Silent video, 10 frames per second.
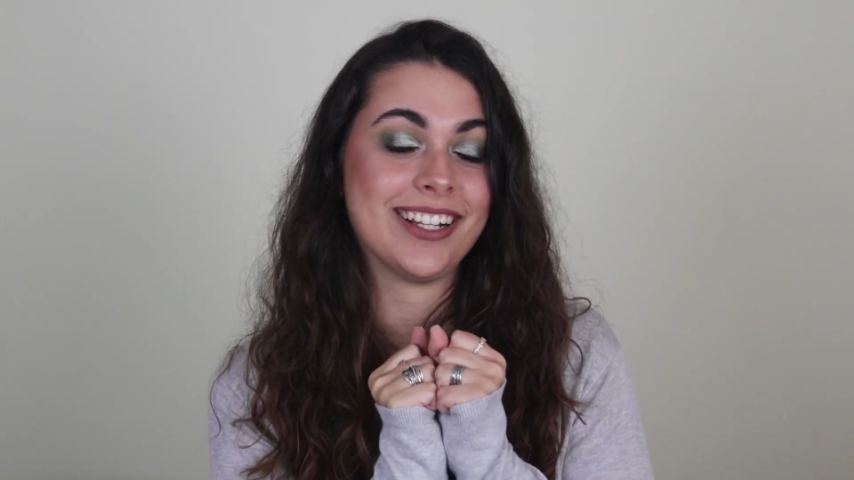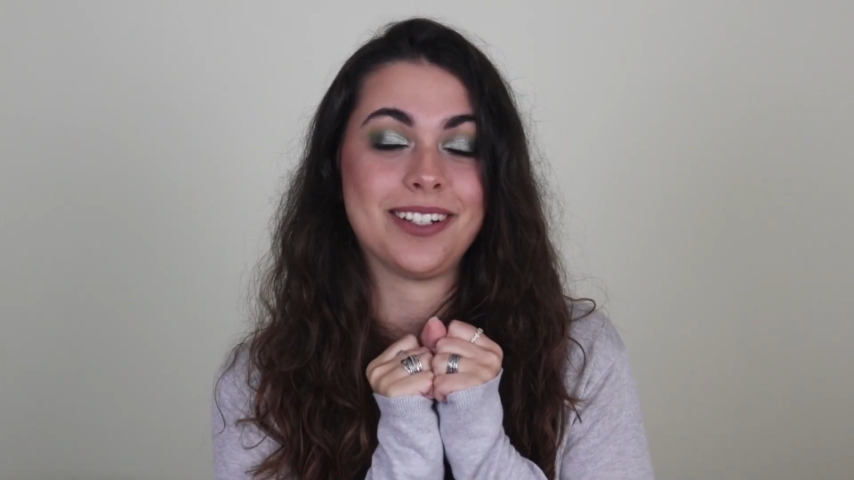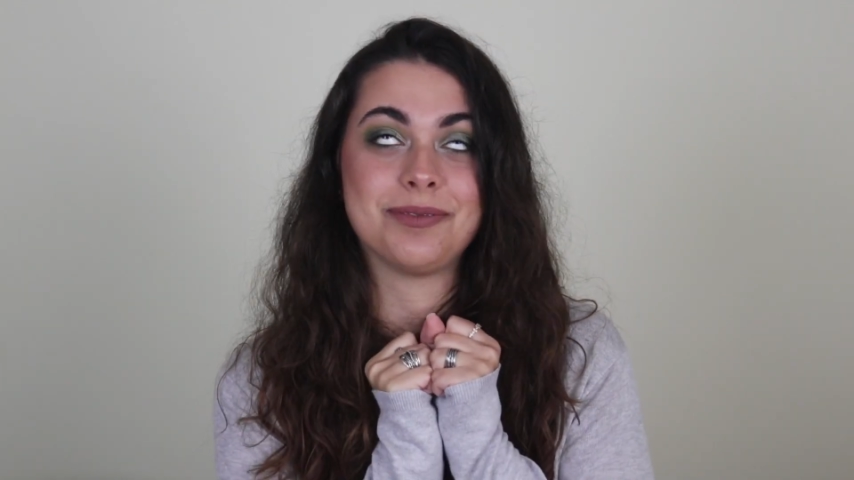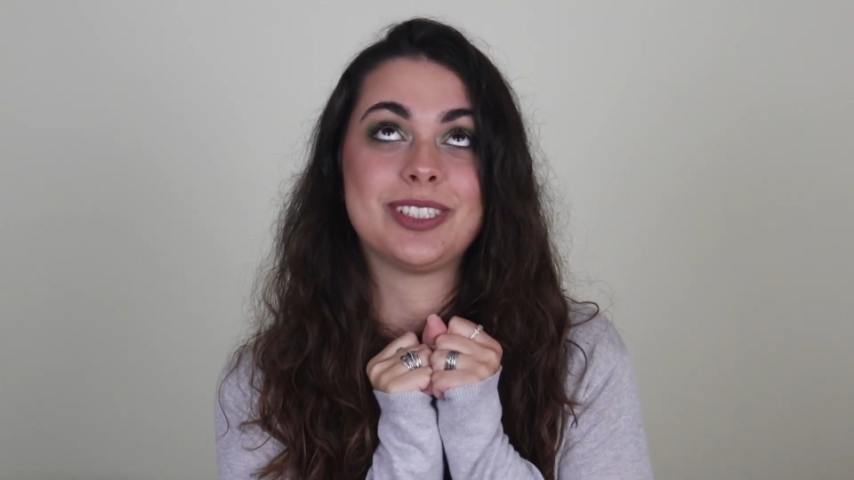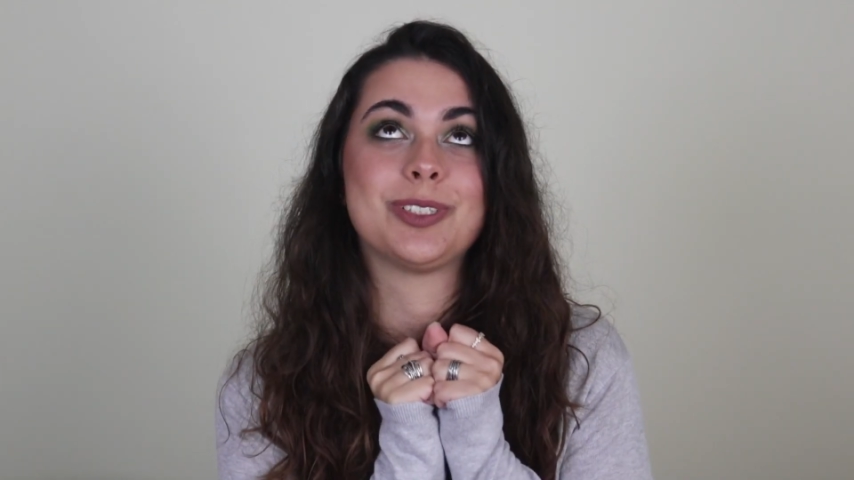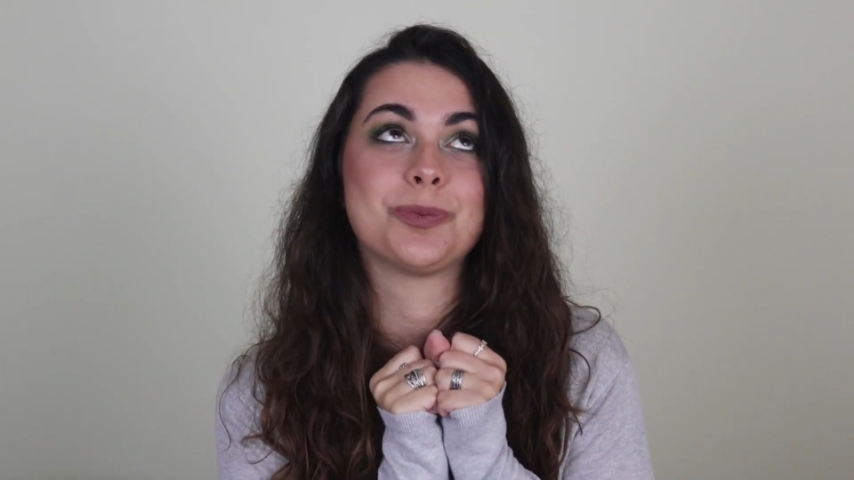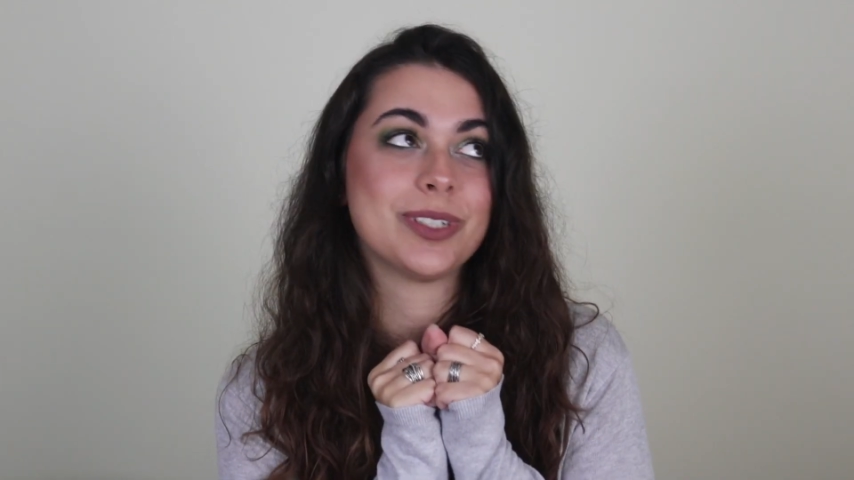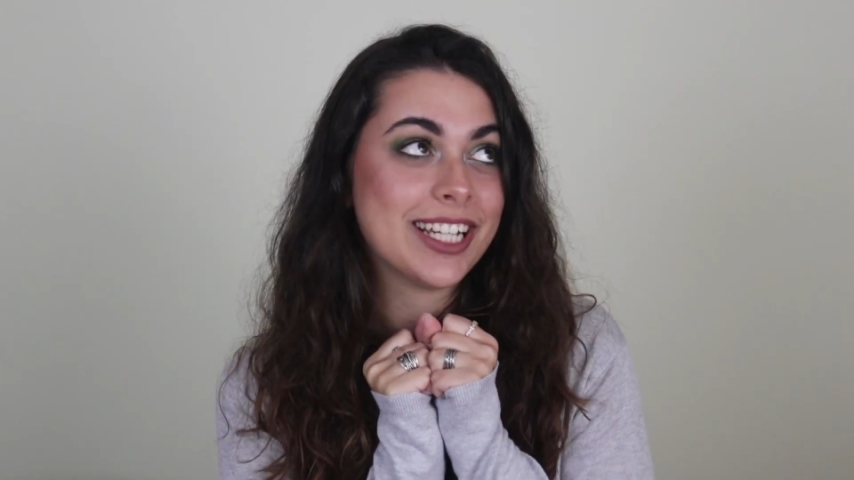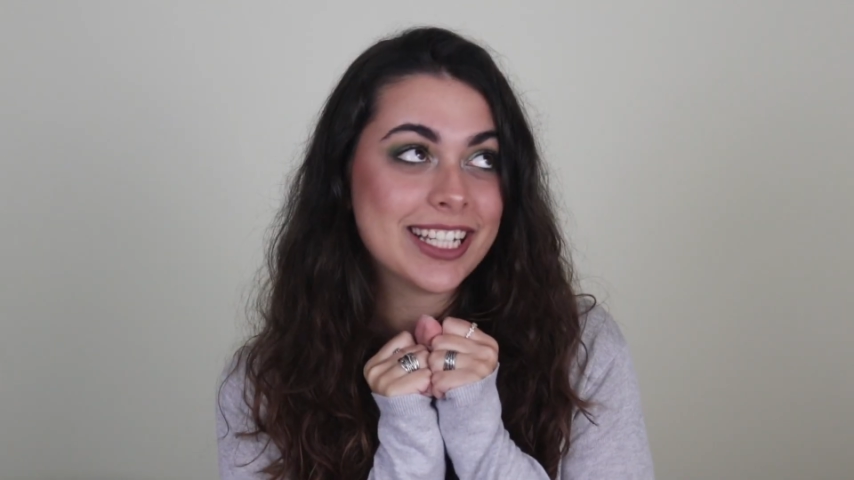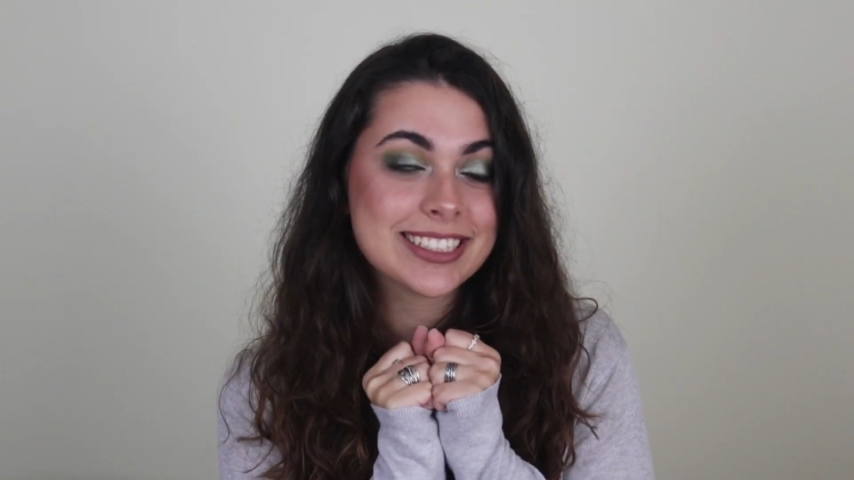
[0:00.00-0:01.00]
and I'm super
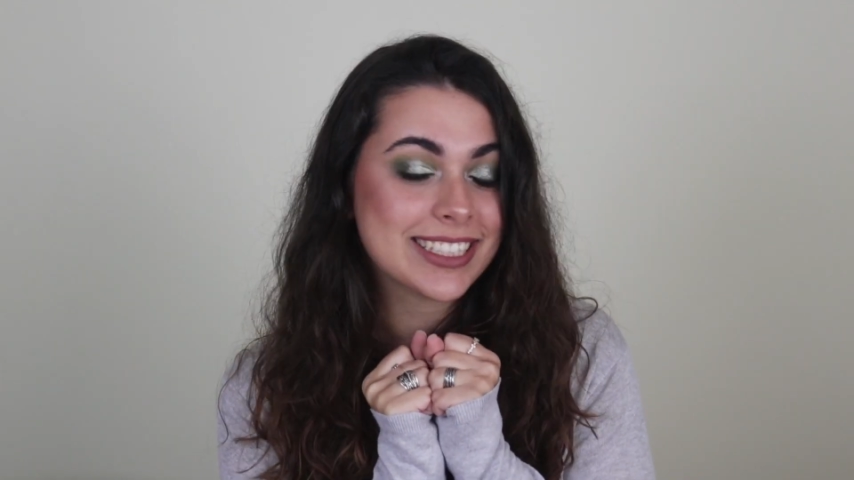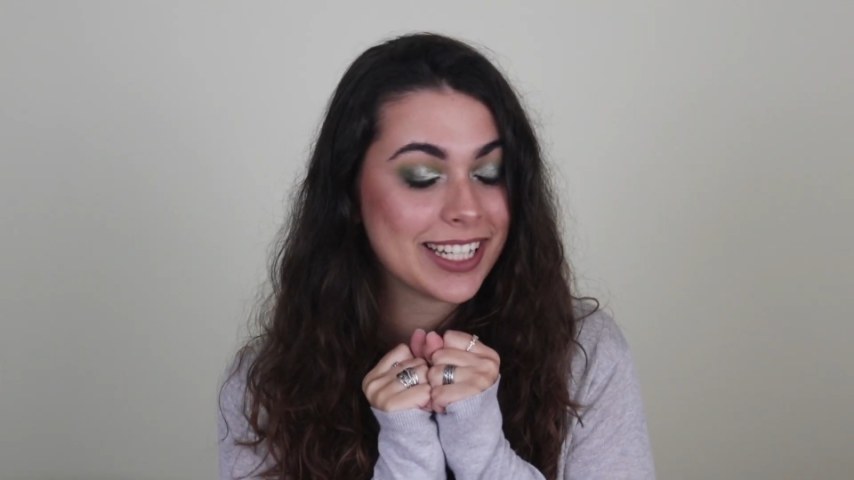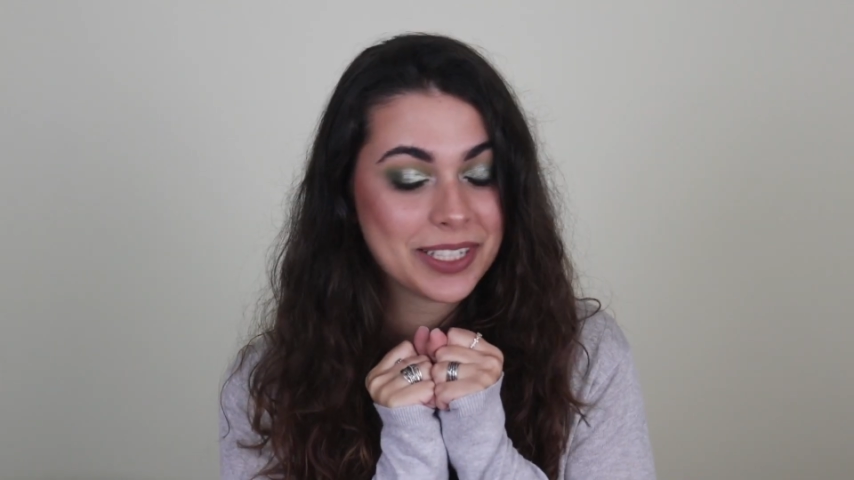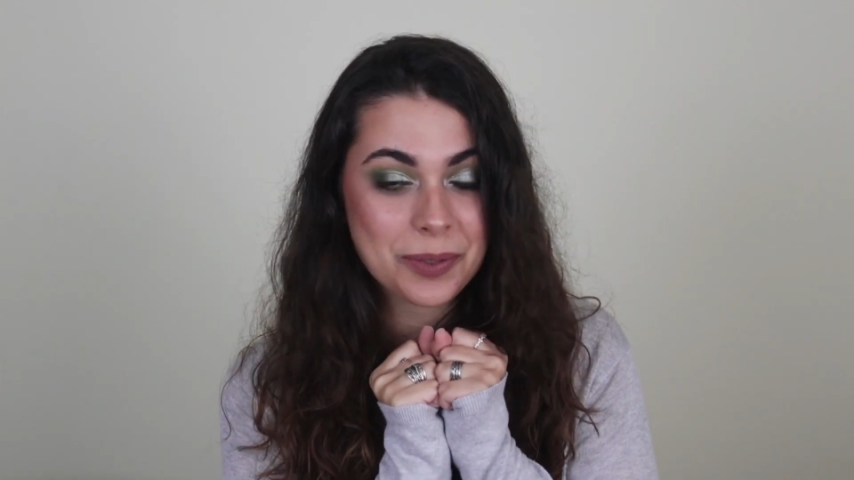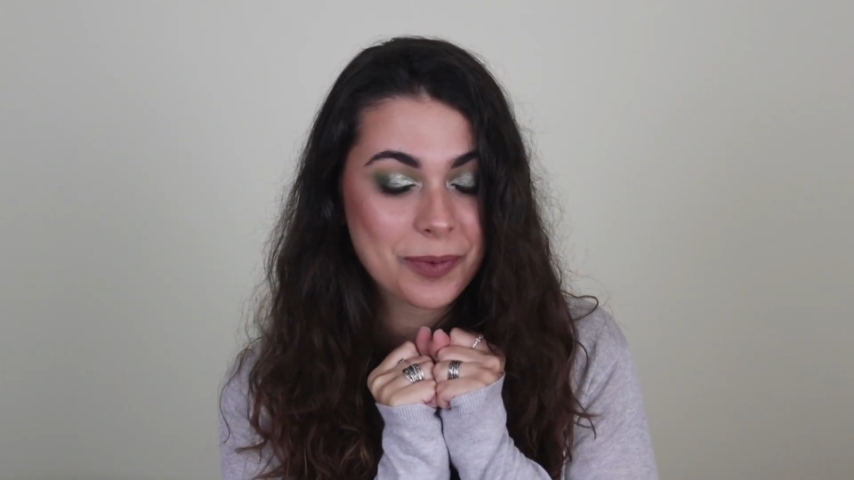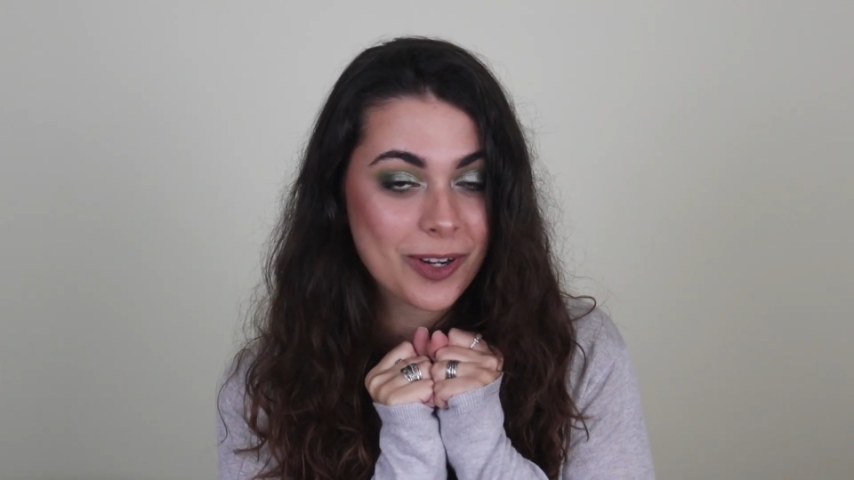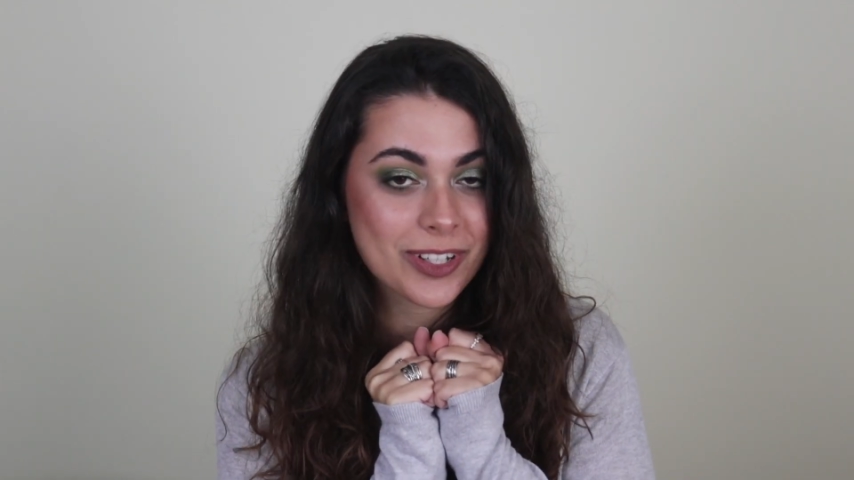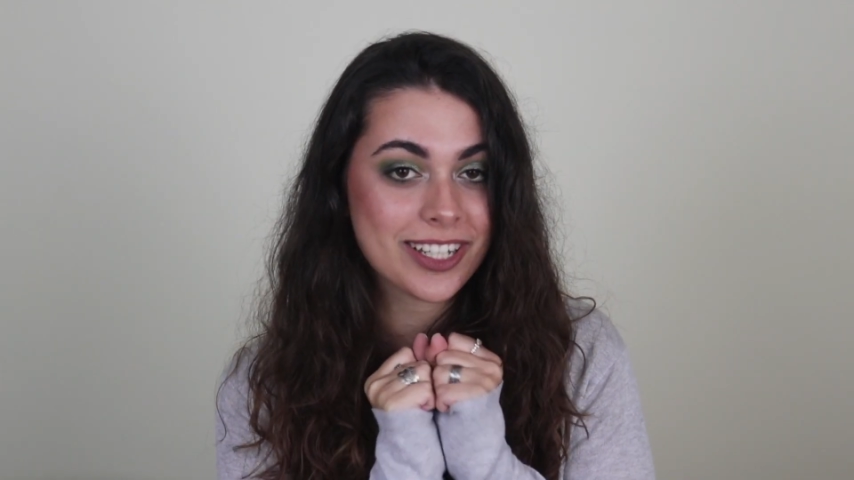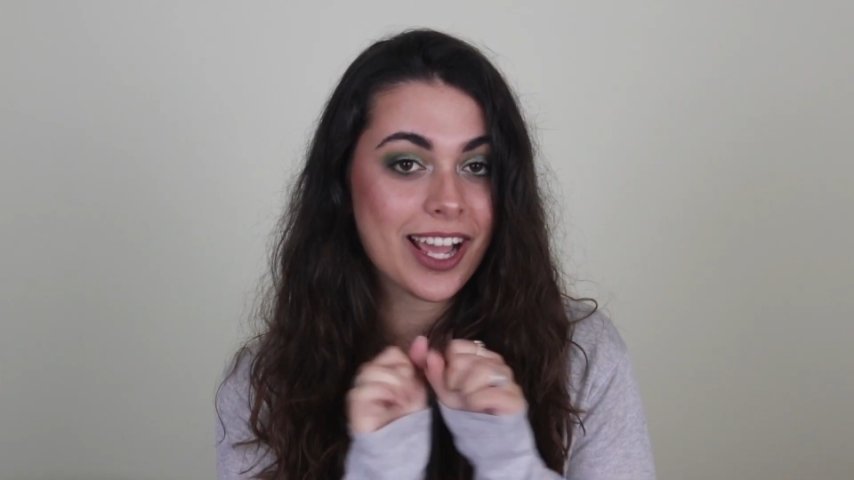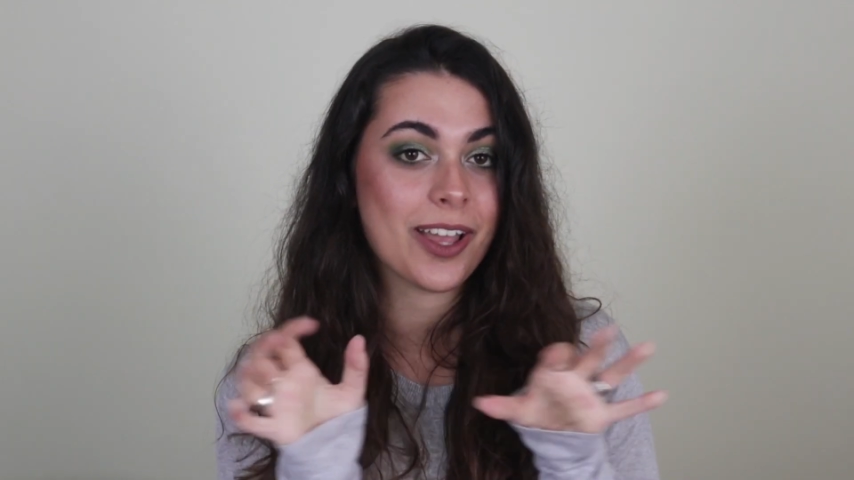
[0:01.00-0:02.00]
excited about it.